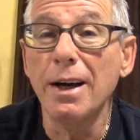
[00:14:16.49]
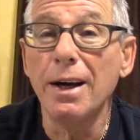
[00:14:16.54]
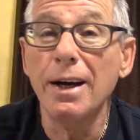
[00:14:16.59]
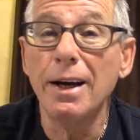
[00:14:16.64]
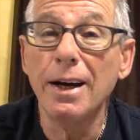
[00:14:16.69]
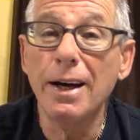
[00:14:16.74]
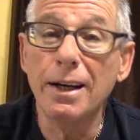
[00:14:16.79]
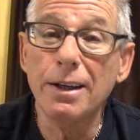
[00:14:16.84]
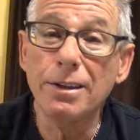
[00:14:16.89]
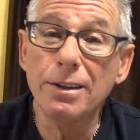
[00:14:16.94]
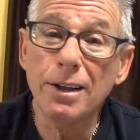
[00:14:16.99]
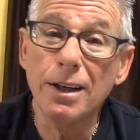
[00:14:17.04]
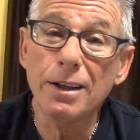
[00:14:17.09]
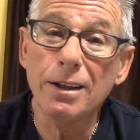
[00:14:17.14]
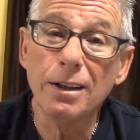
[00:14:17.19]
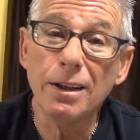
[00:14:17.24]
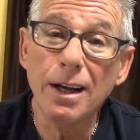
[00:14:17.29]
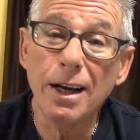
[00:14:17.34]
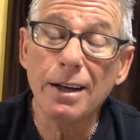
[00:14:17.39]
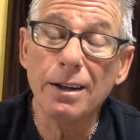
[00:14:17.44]
And then
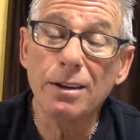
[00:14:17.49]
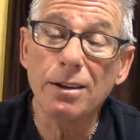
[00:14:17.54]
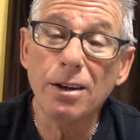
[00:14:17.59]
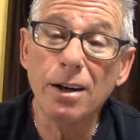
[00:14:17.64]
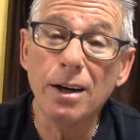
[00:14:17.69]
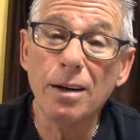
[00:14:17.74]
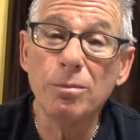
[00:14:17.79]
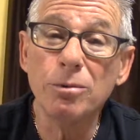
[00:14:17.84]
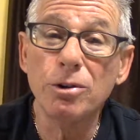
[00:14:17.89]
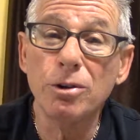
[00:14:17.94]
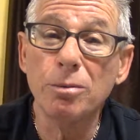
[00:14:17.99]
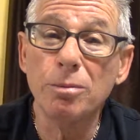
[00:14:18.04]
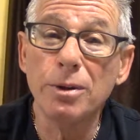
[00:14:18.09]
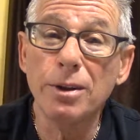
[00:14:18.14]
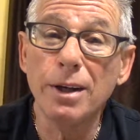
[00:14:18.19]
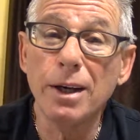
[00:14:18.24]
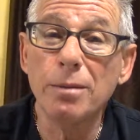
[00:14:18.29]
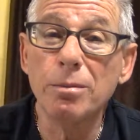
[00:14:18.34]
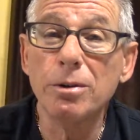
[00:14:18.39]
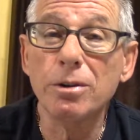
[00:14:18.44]
a lot of times you'll
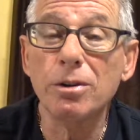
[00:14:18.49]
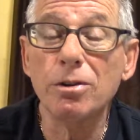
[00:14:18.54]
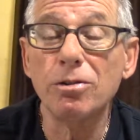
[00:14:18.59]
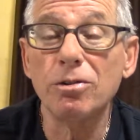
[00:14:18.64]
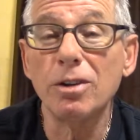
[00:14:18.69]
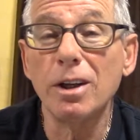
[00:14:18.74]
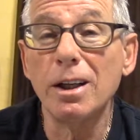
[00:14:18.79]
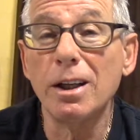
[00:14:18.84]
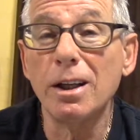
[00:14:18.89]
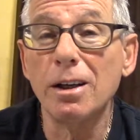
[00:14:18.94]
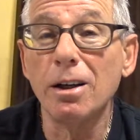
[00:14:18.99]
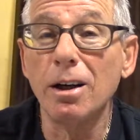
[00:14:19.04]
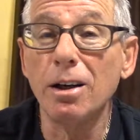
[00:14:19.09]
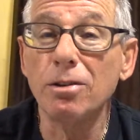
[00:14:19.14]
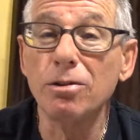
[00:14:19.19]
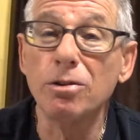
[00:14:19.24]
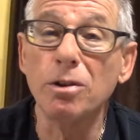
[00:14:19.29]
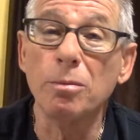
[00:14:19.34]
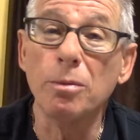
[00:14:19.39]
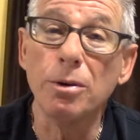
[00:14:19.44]
be able to sell a
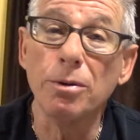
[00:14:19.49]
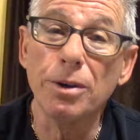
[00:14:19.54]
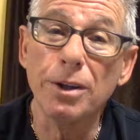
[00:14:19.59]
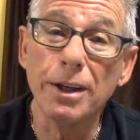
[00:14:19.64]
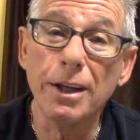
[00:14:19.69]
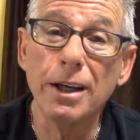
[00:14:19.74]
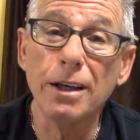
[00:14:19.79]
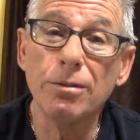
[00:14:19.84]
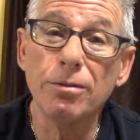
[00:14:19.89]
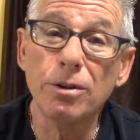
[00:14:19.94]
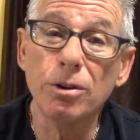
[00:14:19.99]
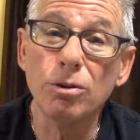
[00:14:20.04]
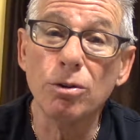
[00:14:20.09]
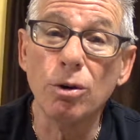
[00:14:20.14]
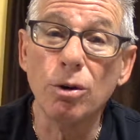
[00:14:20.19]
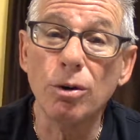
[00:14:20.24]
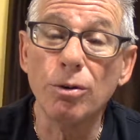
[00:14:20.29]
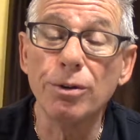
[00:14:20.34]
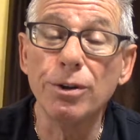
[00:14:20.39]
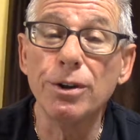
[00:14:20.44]
customer an
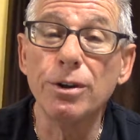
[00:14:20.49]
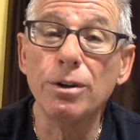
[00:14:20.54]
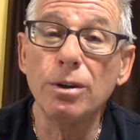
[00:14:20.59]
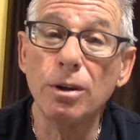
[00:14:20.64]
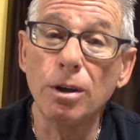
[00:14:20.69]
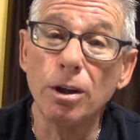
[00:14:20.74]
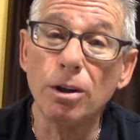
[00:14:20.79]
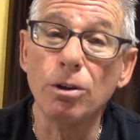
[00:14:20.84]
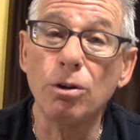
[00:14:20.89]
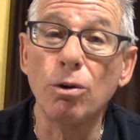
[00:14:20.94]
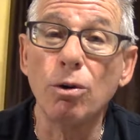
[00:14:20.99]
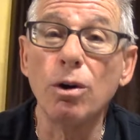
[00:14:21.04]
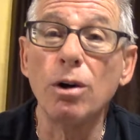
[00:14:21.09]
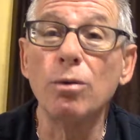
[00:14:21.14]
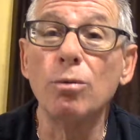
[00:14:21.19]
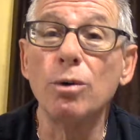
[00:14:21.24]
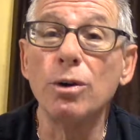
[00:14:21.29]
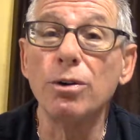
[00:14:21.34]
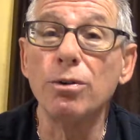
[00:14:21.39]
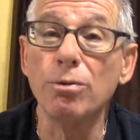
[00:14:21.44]
advertorial
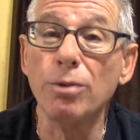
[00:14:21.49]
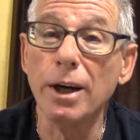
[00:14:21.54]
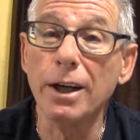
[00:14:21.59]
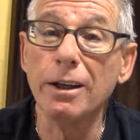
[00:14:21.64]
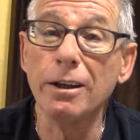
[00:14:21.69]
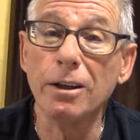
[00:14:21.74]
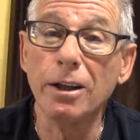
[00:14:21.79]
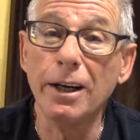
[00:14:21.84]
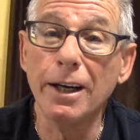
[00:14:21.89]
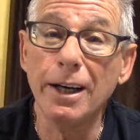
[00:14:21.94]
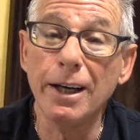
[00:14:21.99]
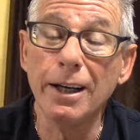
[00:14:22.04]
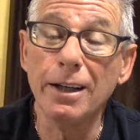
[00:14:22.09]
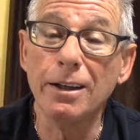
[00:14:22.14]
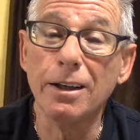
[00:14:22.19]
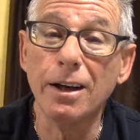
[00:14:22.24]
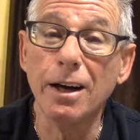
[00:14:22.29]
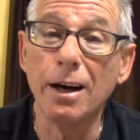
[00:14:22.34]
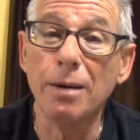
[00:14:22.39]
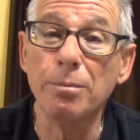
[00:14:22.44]
along with regular ad
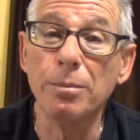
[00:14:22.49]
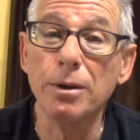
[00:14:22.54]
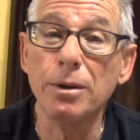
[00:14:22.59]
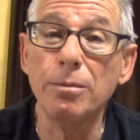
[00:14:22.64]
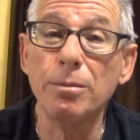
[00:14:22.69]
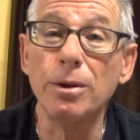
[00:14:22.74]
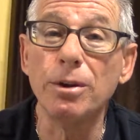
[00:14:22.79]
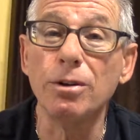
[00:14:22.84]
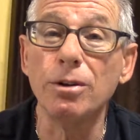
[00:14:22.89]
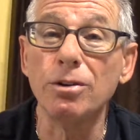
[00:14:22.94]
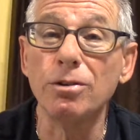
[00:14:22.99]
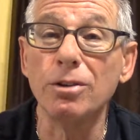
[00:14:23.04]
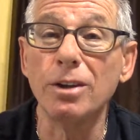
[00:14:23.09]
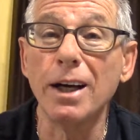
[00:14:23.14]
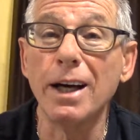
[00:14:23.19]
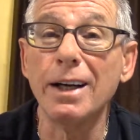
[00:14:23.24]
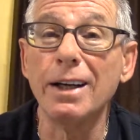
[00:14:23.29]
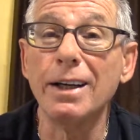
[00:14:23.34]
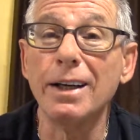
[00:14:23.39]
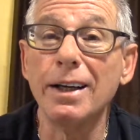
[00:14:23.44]
copy, because
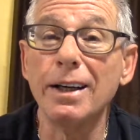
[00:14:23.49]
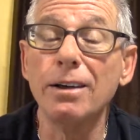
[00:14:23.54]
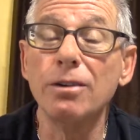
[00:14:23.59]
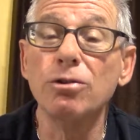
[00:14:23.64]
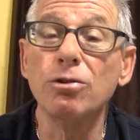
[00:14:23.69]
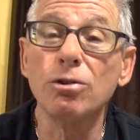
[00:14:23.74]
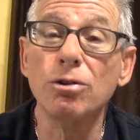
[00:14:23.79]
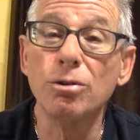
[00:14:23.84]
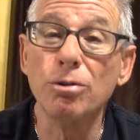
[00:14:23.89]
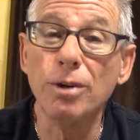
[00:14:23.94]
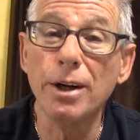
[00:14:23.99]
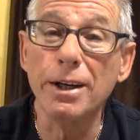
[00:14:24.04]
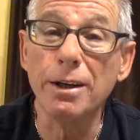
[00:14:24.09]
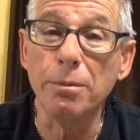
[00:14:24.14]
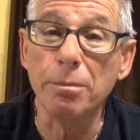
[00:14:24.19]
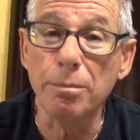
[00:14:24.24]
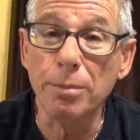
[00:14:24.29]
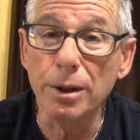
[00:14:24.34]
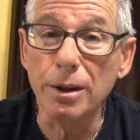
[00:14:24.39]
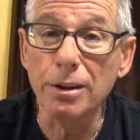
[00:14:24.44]
that adds
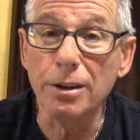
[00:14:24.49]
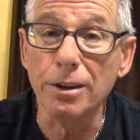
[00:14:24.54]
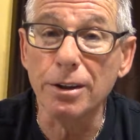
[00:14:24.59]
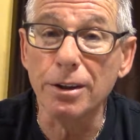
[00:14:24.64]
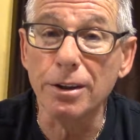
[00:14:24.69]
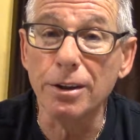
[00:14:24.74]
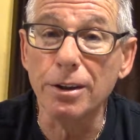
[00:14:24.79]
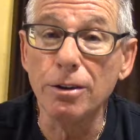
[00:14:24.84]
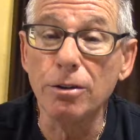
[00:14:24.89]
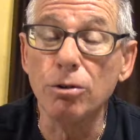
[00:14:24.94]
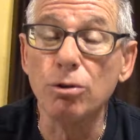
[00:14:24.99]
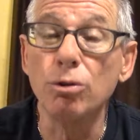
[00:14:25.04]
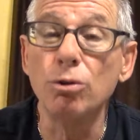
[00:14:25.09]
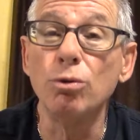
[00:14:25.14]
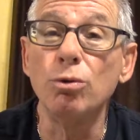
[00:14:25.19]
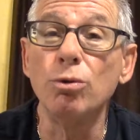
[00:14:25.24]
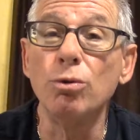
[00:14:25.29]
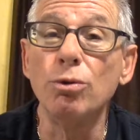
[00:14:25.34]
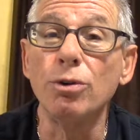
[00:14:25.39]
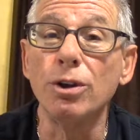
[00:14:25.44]
credibility
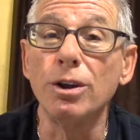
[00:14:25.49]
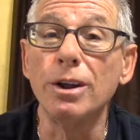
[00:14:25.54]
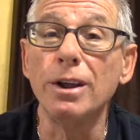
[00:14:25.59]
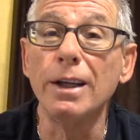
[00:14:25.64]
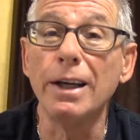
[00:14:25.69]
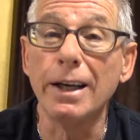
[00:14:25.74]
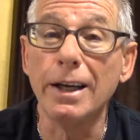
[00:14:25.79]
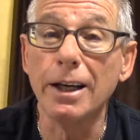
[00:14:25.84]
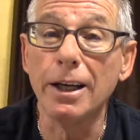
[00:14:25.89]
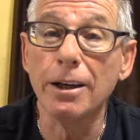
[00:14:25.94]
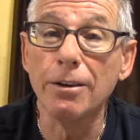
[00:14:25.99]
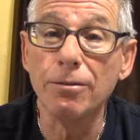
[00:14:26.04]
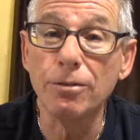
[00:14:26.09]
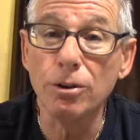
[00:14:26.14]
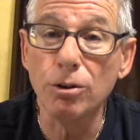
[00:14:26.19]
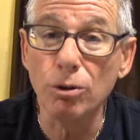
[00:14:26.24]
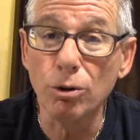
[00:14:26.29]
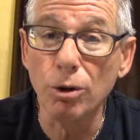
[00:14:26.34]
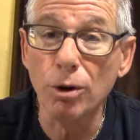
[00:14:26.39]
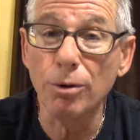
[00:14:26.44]
to the
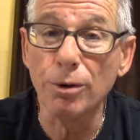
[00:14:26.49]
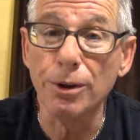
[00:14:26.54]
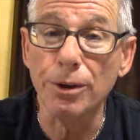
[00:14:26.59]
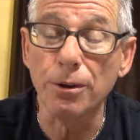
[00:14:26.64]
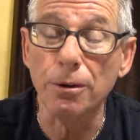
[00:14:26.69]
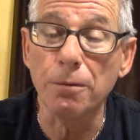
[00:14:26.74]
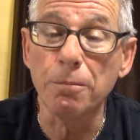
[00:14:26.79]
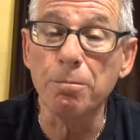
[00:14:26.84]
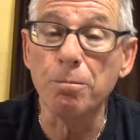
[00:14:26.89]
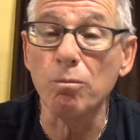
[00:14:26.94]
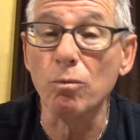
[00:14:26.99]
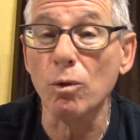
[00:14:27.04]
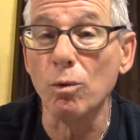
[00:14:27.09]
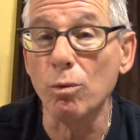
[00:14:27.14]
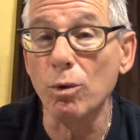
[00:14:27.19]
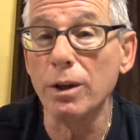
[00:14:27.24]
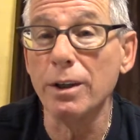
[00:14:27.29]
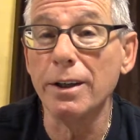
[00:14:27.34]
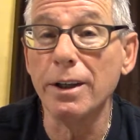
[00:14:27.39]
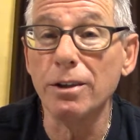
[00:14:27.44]
advertorial.
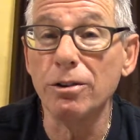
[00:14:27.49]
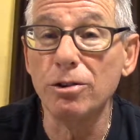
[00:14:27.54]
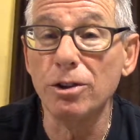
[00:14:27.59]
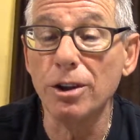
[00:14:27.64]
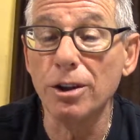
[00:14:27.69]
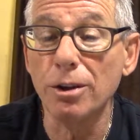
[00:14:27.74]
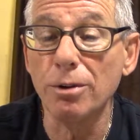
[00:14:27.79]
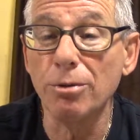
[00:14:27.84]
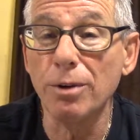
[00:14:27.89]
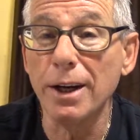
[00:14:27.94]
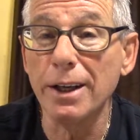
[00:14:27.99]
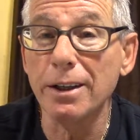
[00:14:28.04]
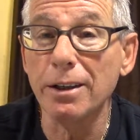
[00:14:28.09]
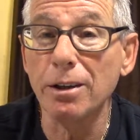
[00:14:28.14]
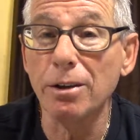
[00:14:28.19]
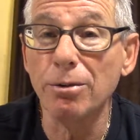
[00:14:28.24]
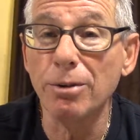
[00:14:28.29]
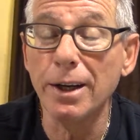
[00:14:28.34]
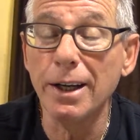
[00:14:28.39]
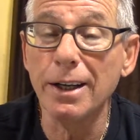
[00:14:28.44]
When they see the
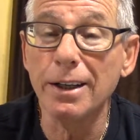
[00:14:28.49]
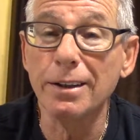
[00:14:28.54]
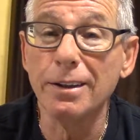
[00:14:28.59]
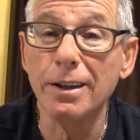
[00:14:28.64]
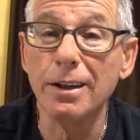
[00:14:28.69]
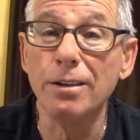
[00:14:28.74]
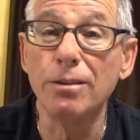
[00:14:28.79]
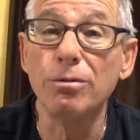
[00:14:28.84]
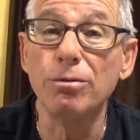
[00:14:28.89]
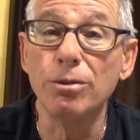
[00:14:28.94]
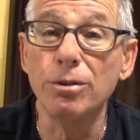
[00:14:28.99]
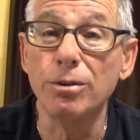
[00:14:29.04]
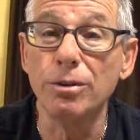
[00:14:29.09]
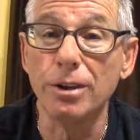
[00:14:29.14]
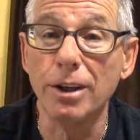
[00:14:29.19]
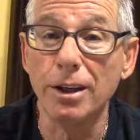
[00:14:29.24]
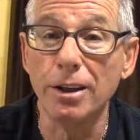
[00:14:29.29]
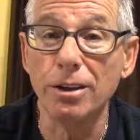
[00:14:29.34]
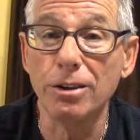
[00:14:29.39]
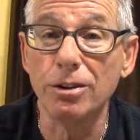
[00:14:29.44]
regular ad,
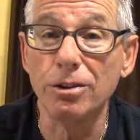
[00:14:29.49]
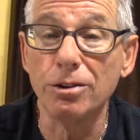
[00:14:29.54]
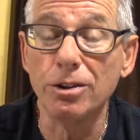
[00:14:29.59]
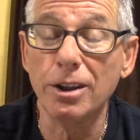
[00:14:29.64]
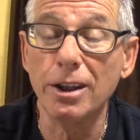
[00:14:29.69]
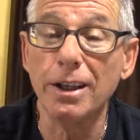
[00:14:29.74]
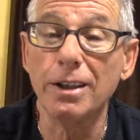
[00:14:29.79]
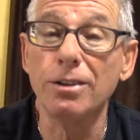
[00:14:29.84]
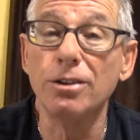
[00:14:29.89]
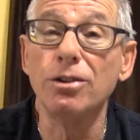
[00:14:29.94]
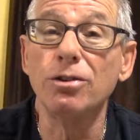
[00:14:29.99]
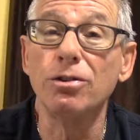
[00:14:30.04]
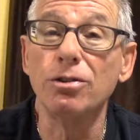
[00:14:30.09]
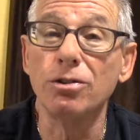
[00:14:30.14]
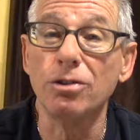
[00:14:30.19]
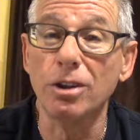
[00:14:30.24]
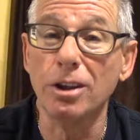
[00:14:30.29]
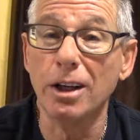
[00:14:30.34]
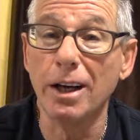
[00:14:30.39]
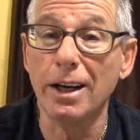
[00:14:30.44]
they understand this
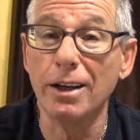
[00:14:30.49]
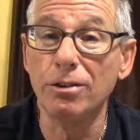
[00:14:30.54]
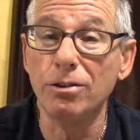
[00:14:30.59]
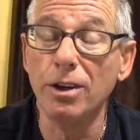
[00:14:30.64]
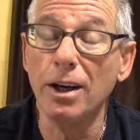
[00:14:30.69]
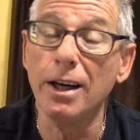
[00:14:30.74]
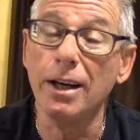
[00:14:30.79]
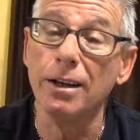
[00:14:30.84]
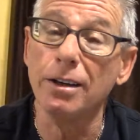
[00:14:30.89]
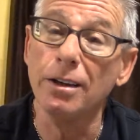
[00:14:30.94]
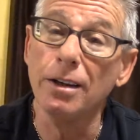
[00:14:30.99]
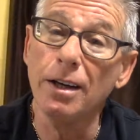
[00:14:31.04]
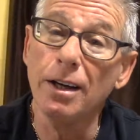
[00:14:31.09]
is the guy's ad.